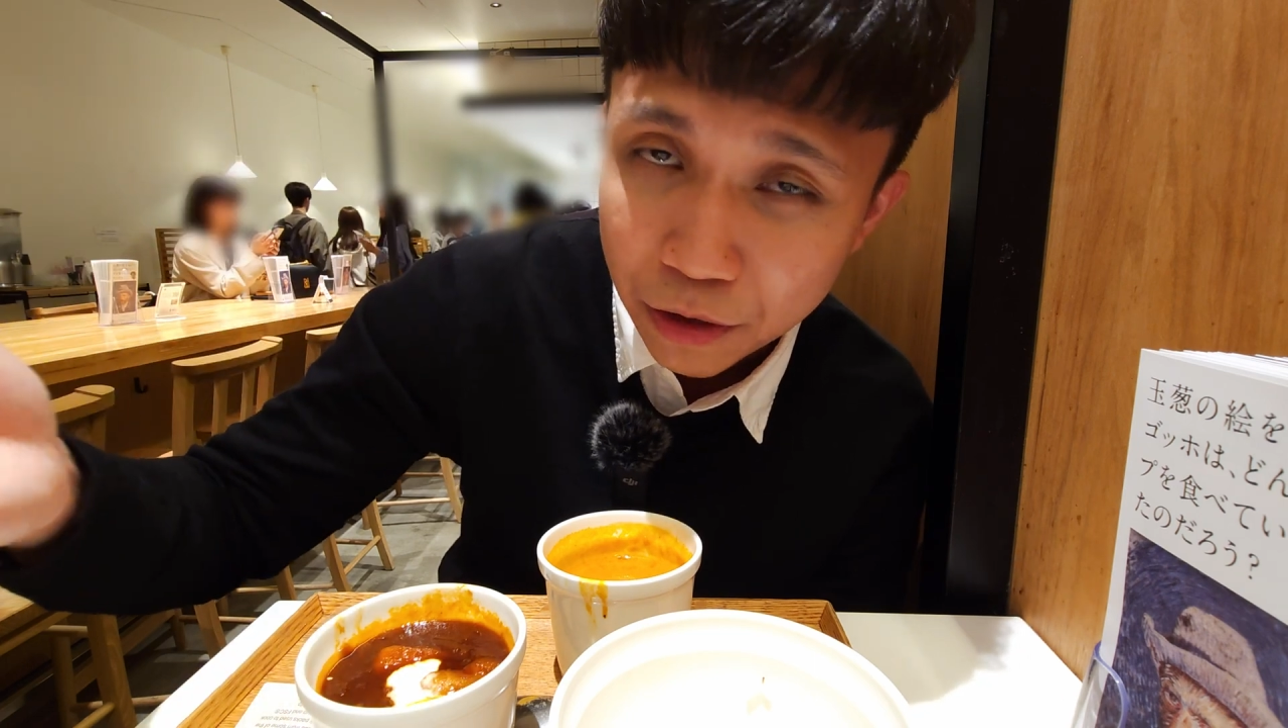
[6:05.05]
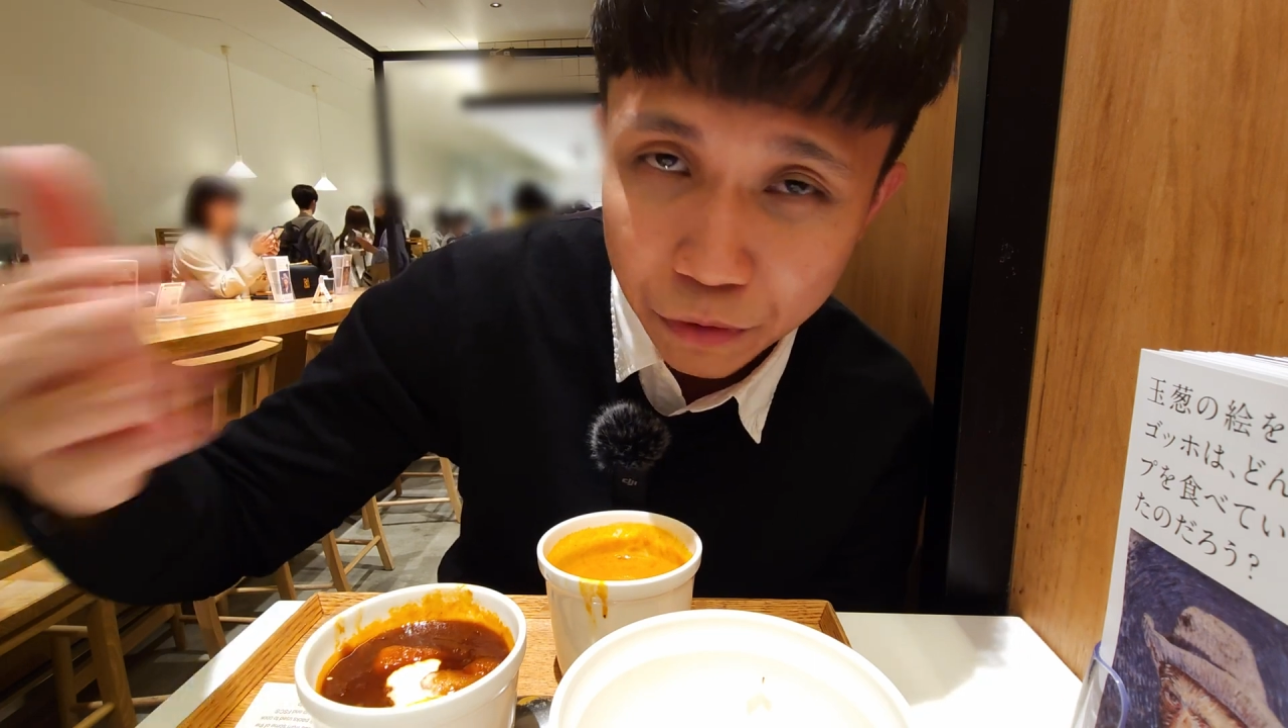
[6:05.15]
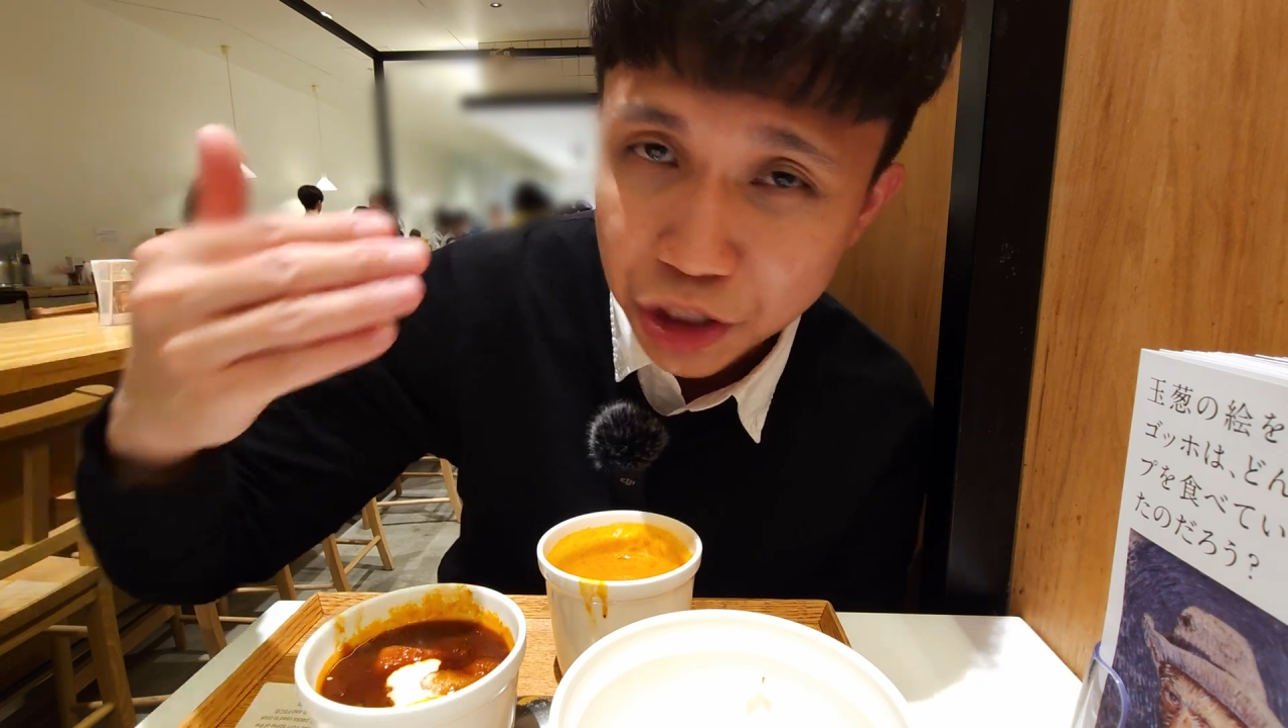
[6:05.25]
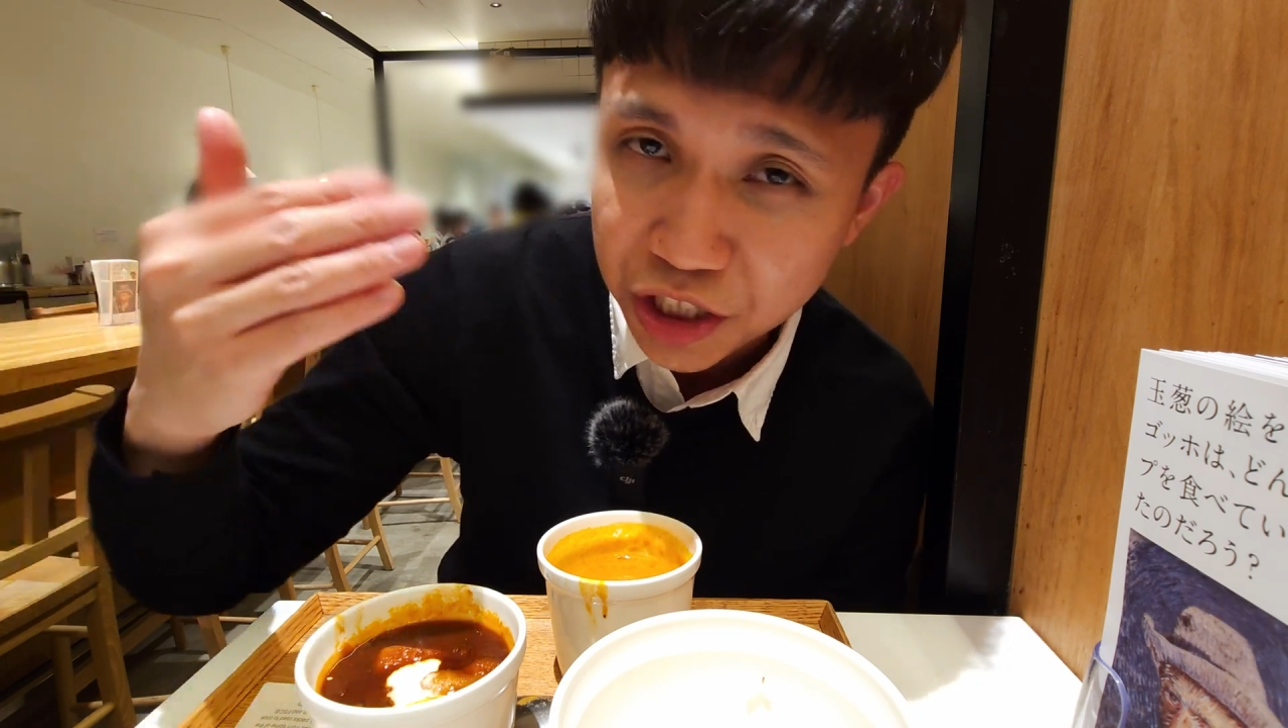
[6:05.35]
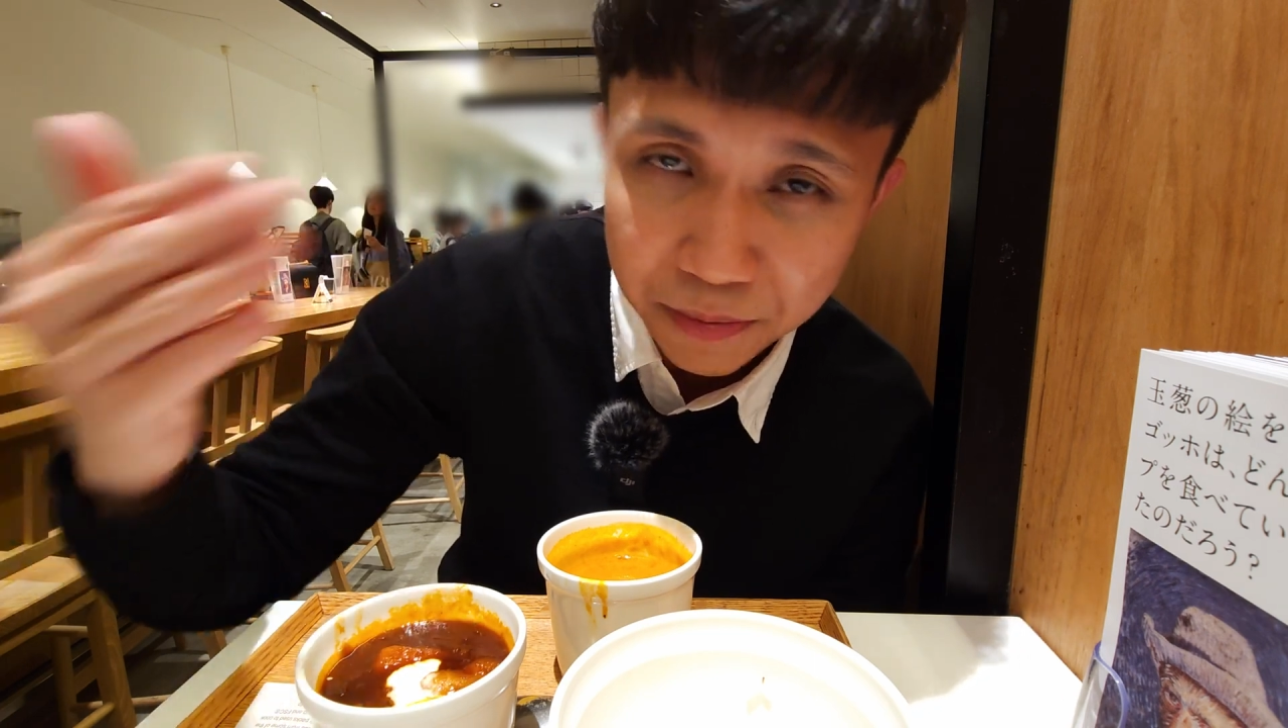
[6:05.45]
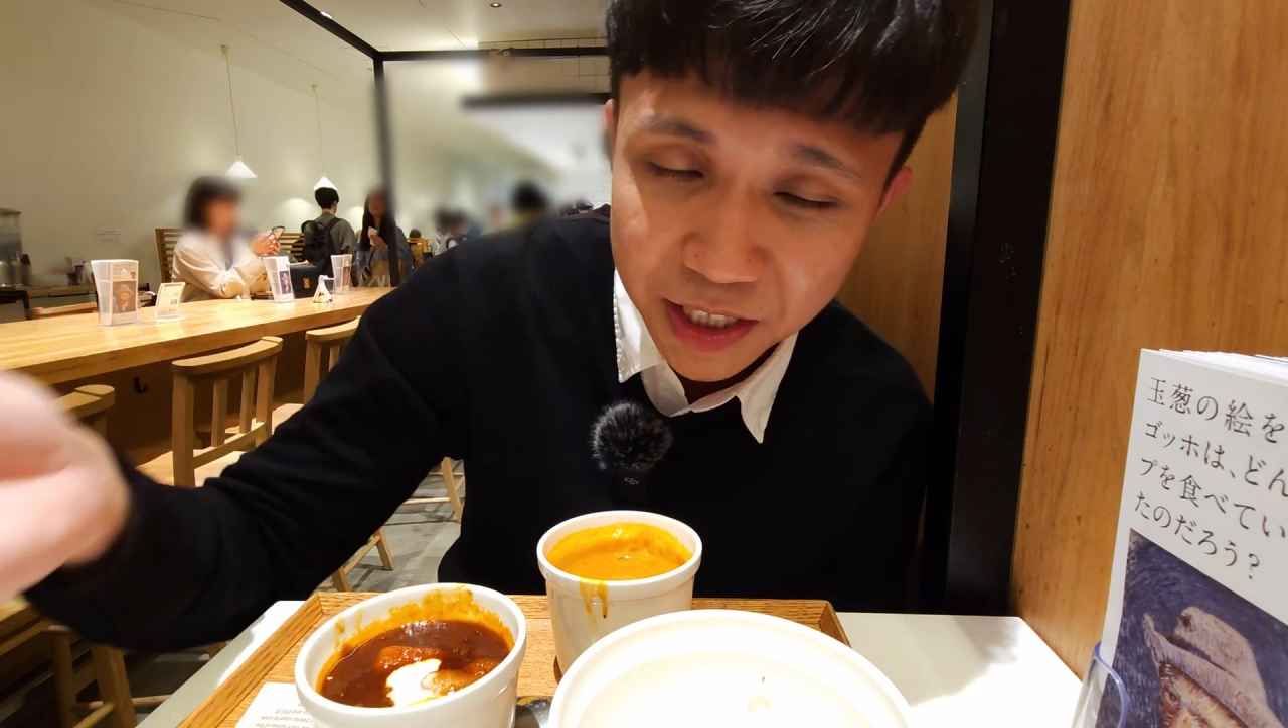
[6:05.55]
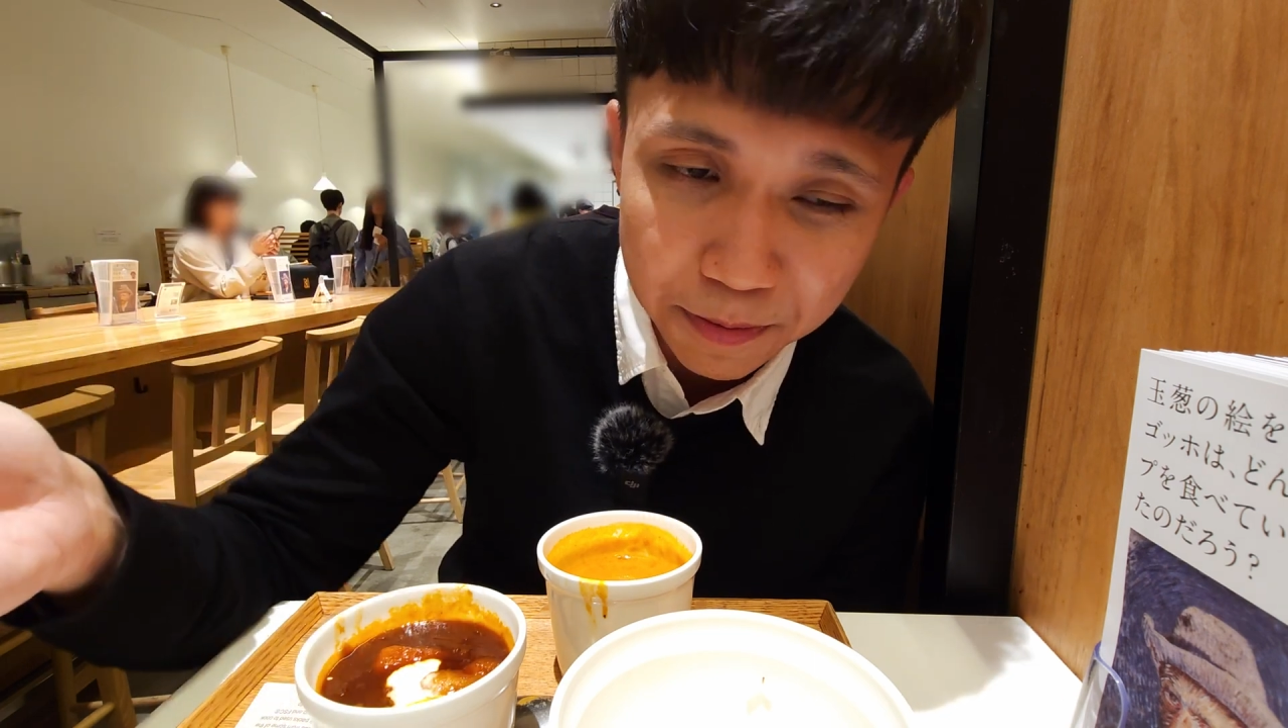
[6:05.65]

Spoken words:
which team is